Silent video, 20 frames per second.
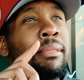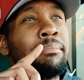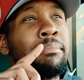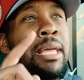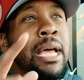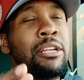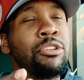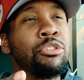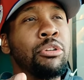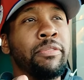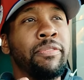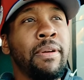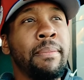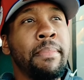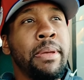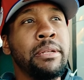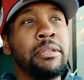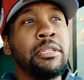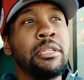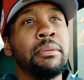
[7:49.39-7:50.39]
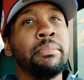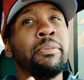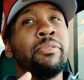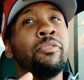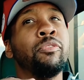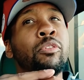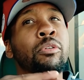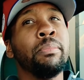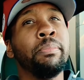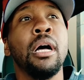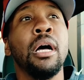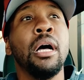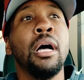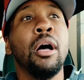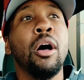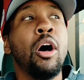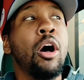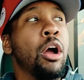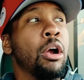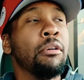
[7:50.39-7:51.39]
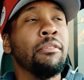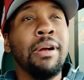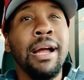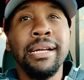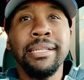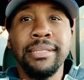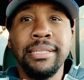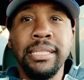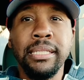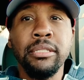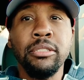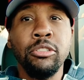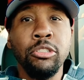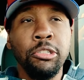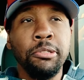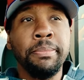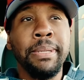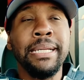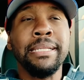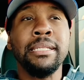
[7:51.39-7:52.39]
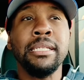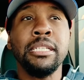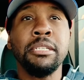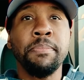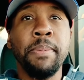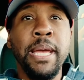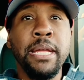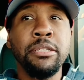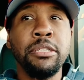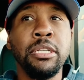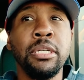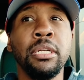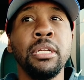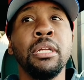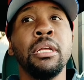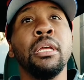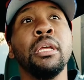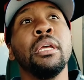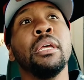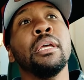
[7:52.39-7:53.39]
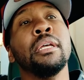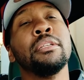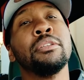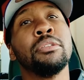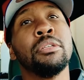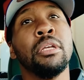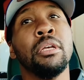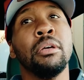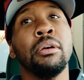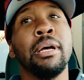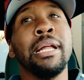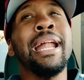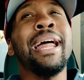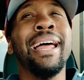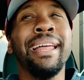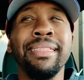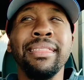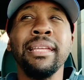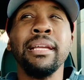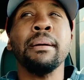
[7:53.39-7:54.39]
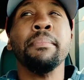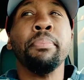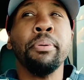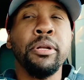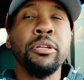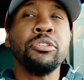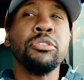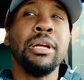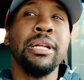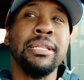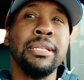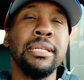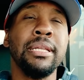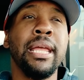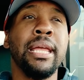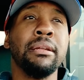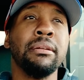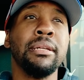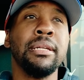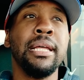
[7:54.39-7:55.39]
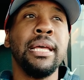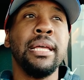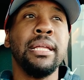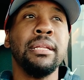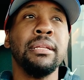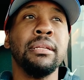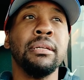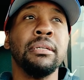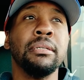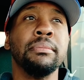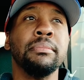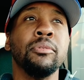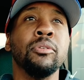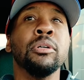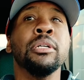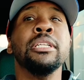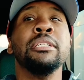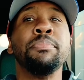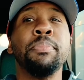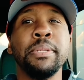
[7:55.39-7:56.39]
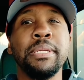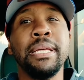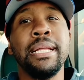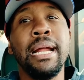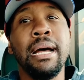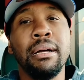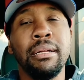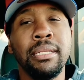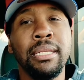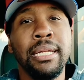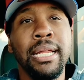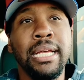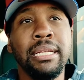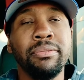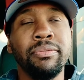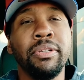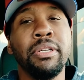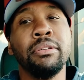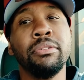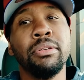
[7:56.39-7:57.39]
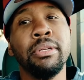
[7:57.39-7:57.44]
I'm not sure if I mentioned it before, but Hard Rock T is doing my dispatching. So, and I think I'm pretty sure I did handle that, or at least put that out in the last video.